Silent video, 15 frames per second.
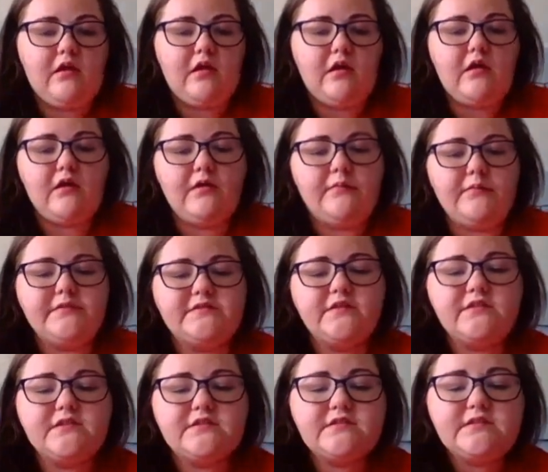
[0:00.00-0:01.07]
Um, so
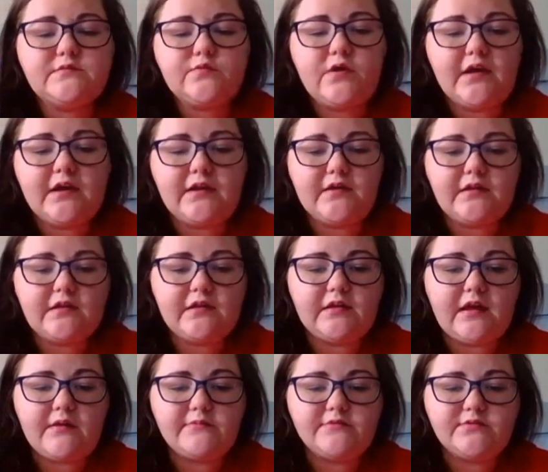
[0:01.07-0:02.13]
this is what it
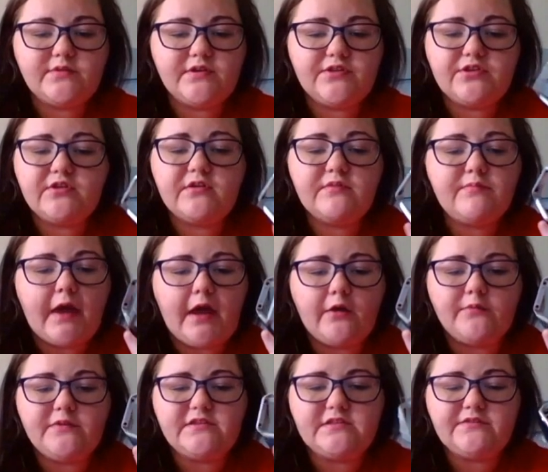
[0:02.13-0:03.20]
comes with. You can buy
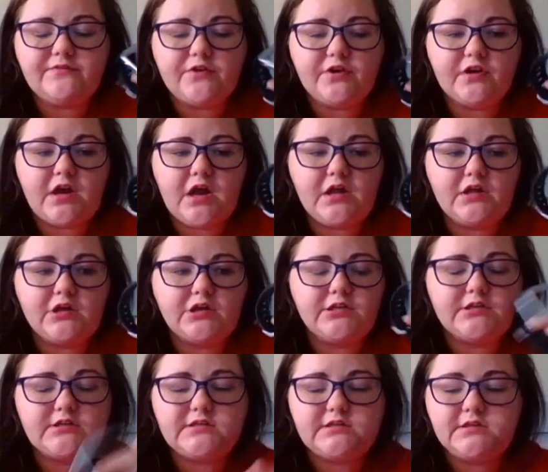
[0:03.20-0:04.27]
them in different
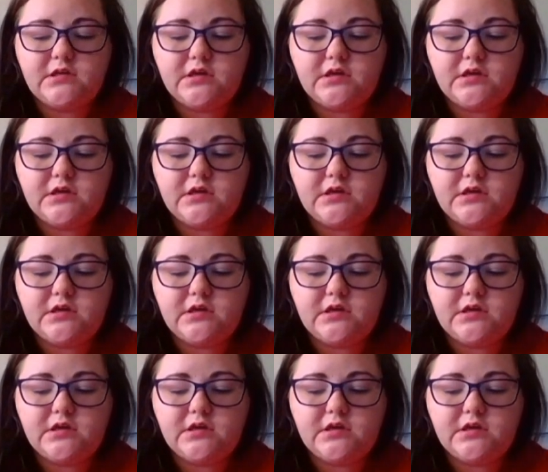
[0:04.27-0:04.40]
colors.